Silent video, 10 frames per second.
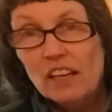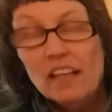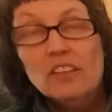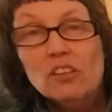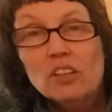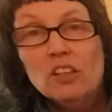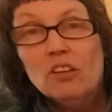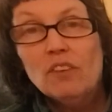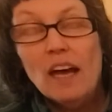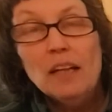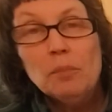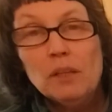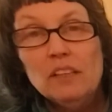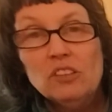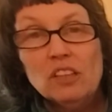and I don't know of any
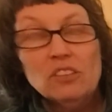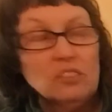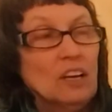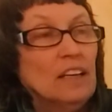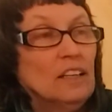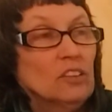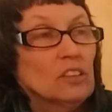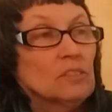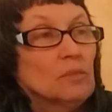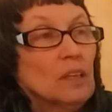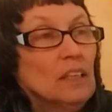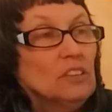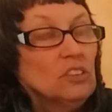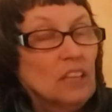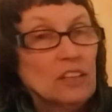place else around here that
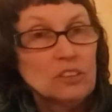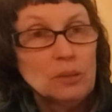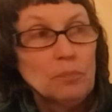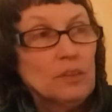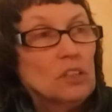sells them.